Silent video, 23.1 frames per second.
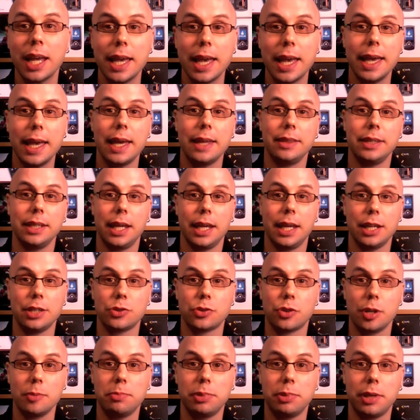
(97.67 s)
and the
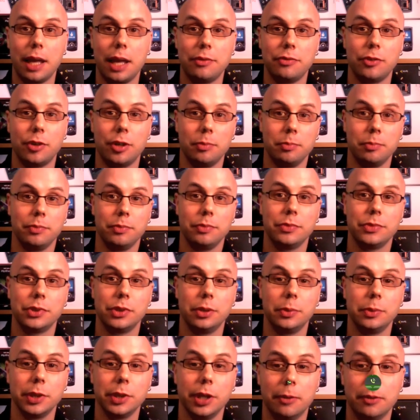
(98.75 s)
Android platform. So
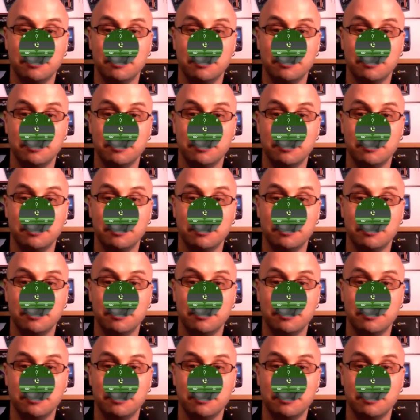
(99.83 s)
here we go.